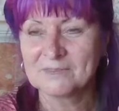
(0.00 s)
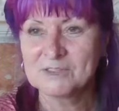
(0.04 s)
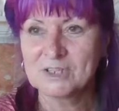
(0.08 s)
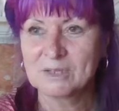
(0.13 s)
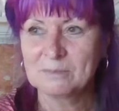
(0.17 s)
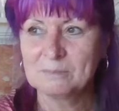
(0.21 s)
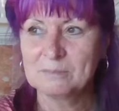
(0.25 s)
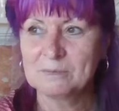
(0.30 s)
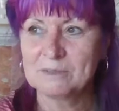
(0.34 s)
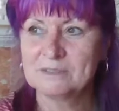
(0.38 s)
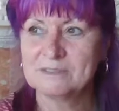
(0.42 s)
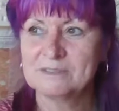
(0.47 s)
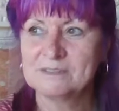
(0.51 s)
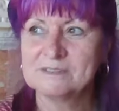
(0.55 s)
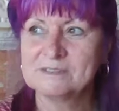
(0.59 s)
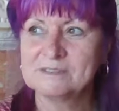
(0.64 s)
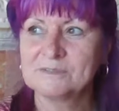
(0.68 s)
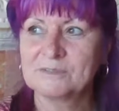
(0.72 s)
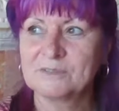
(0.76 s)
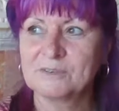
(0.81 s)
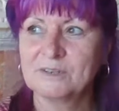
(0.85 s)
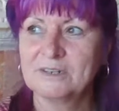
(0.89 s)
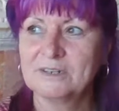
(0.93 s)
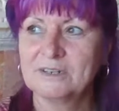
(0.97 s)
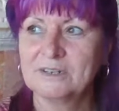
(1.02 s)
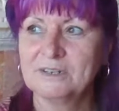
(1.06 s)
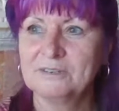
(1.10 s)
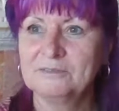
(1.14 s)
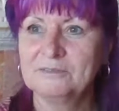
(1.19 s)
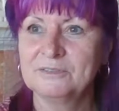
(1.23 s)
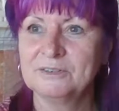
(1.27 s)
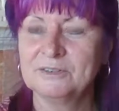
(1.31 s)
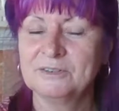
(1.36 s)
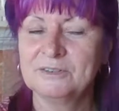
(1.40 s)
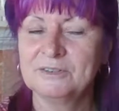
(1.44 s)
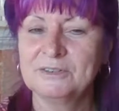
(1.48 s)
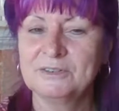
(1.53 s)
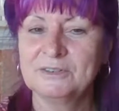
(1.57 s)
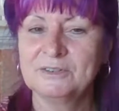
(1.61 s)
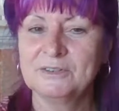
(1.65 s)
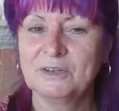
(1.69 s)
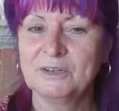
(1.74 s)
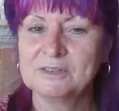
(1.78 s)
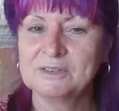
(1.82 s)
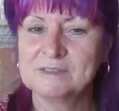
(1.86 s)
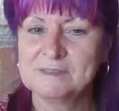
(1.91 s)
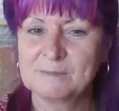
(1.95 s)
Japanese for I love you. I
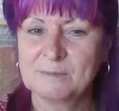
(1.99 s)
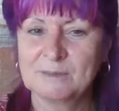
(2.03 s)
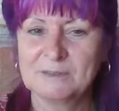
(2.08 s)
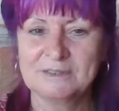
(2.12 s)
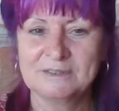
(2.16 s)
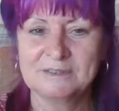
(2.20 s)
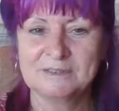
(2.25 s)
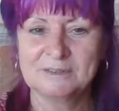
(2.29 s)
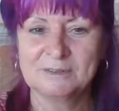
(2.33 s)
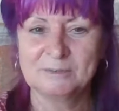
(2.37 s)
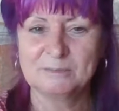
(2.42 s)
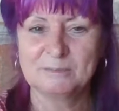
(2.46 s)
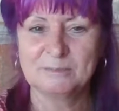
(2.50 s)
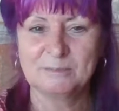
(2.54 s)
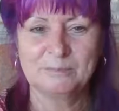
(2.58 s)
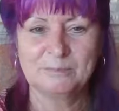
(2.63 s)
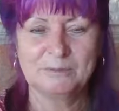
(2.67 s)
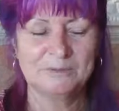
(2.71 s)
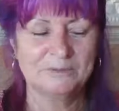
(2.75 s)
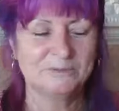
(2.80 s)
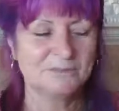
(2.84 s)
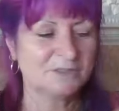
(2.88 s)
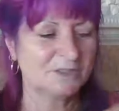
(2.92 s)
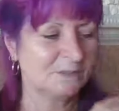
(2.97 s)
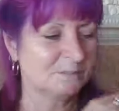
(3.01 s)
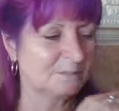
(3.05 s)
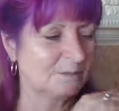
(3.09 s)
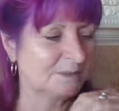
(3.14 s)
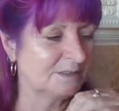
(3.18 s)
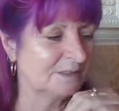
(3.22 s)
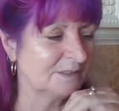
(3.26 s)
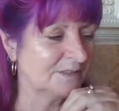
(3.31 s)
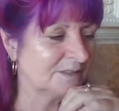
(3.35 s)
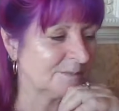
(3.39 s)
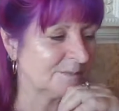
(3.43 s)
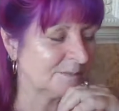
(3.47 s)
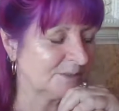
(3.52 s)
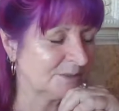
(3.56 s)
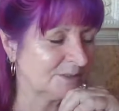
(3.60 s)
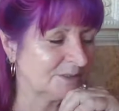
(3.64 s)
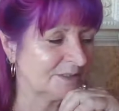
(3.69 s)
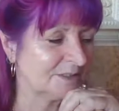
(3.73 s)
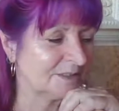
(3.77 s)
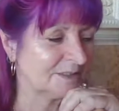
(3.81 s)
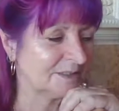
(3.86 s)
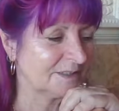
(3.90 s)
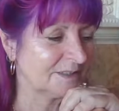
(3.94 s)
don't know. I speak a little bit of Japanese, but
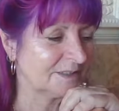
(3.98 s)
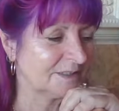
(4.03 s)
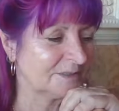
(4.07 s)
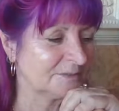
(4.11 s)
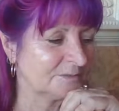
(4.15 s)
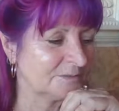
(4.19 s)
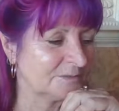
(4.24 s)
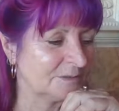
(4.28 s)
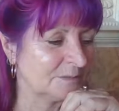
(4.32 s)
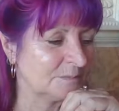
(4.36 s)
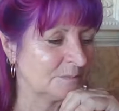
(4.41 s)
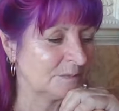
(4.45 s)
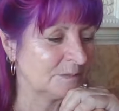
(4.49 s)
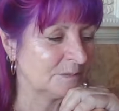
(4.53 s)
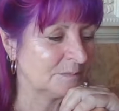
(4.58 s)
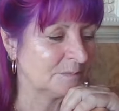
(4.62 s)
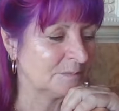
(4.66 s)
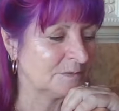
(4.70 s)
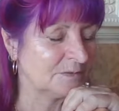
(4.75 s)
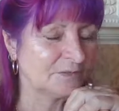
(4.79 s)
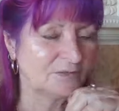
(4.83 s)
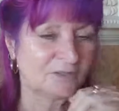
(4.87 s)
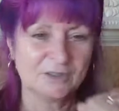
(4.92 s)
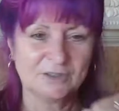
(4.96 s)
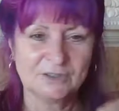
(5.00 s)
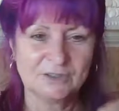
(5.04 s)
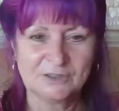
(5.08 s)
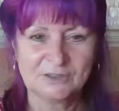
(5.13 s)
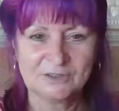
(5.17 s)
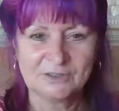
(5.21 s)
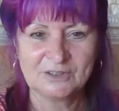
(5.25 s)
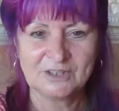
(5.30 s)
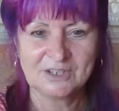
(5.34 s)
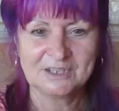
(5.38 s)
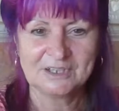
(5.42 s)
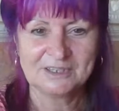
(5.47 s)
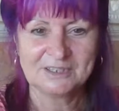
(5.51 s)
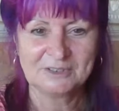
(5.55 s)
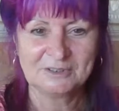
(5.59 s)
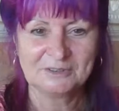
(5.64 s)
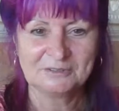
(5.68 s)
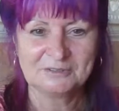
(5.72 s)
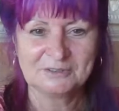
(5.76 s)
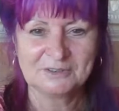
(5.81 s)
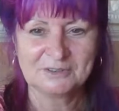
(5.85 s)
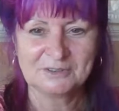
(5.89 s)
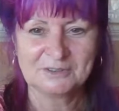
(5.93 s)
I can't remember if I learned I
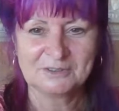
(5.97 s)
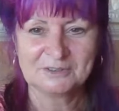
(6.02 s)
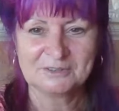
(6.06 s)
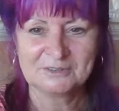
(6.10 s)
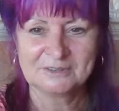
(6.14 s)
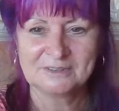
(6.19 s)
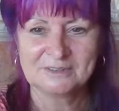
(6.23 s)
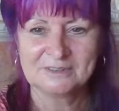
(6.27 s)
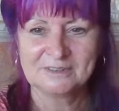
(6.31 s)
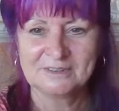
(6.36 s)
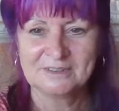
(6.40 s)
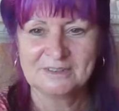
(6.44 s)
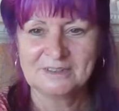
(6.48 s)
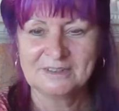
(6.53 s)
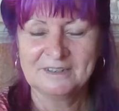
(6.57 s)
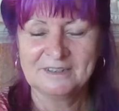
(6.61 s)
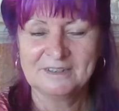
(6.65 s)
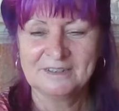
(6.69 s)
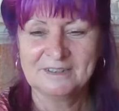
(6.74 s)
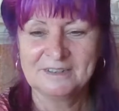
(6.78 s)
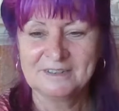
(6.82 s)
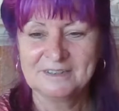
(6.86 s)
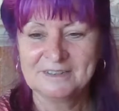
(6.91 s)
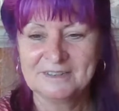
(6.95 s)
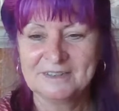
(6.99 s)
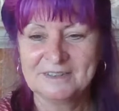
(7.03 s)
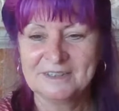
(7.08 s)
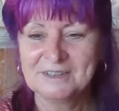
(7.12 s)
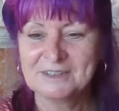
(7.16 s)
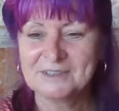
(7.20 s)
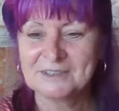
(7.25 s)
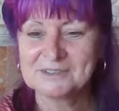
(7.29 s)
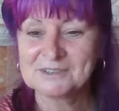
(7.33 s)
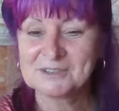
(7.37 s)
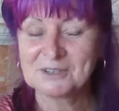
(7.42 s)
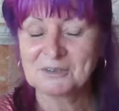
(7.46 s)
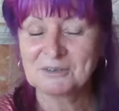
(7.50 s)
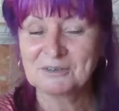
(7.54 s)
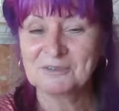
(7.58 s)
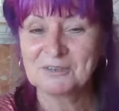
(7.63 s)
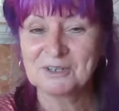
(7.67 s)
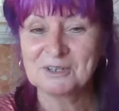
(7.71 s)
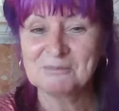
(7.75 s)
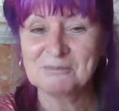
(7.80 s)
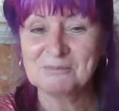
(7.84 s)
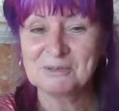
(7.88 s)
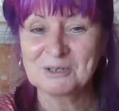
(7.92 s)
love you. Yeah, so
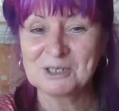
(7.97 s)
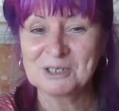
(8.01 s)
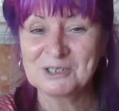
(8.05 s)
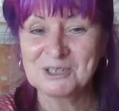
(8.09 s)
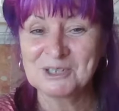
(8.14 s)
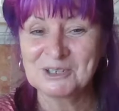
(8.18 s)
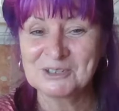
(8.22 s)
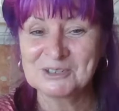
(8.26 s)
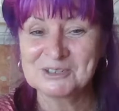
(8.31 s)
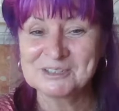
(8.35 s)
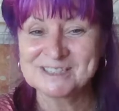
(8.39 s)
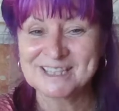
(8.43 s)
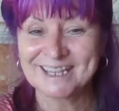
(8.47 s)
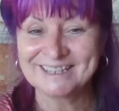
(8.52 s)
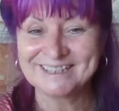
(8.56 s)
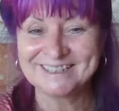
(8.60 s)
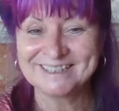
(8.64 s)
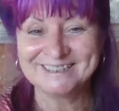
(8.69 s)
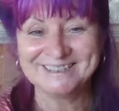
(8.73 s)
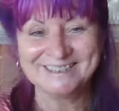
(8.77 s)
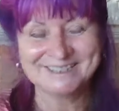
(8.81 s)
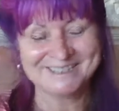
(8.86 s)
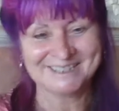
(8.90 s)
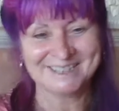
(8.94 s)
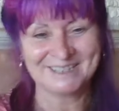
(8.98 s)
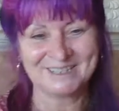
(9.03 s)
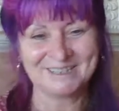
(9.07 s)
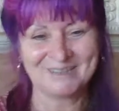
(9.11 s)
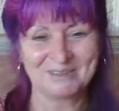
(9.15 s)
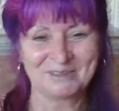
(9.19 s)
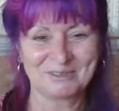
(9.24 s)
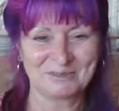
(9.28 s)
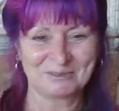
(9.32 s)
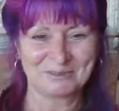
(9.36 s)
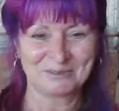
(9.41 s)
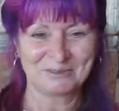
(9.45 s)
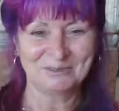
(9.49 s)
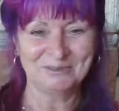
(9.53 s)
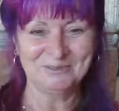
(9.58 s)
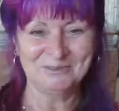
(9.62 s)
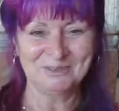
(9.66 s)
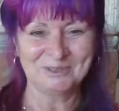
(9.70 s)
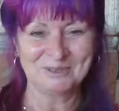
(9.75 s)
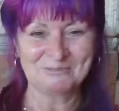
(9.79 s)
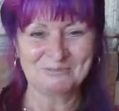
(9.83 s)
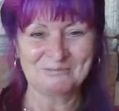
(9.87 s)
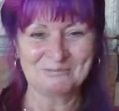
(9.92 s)
if anybody knows that, can you send it
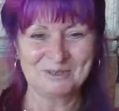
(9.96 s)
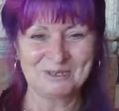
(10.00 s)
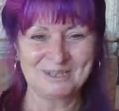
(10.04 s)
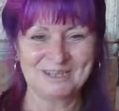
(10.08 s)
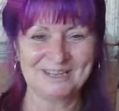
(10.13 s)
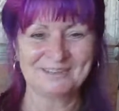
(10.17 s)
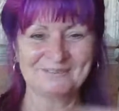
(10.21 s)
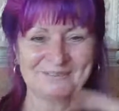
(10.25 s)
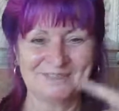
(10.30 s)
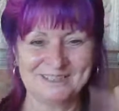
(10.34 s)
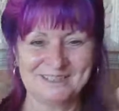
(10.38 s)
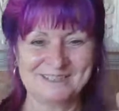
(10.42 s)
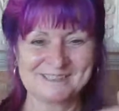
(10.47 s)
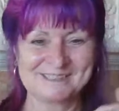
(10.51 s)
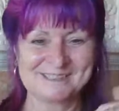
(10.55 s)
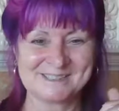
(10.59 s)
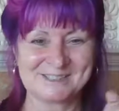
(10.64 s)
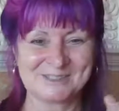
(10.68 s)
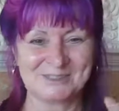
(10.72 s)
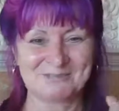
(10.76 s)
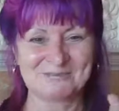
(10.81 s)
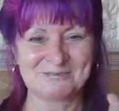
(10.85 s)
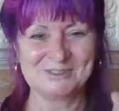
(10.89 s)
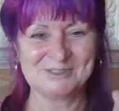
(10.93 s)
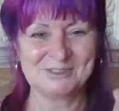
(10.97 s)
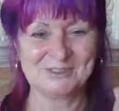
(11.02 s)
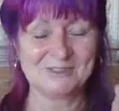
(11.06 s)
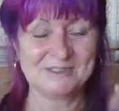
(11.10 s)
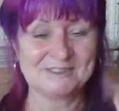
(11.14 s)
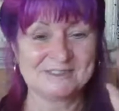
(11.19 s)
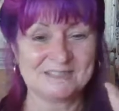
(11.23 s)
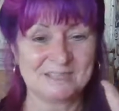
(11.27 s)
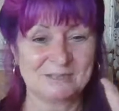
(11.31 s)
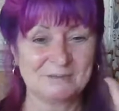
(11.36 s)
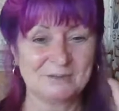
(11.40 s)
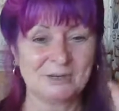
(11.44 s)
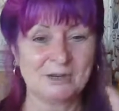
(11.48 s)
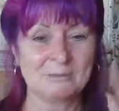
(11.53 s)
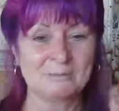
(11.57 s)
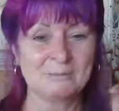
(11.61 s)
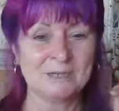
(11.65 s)
through? And I might have it next time I do the segment.